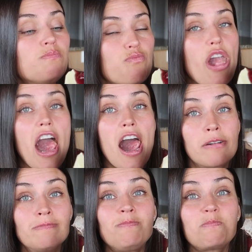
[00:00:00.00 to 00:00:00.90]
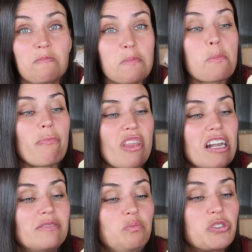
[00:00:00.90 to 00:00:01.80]
Yeah.
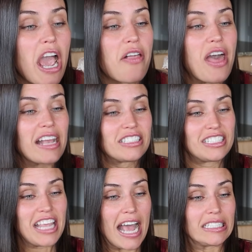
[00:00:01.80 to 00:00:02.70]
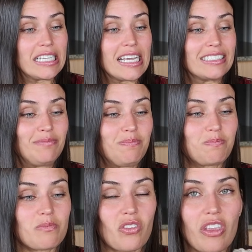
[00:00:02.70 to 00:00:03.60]
Yeah, that's it.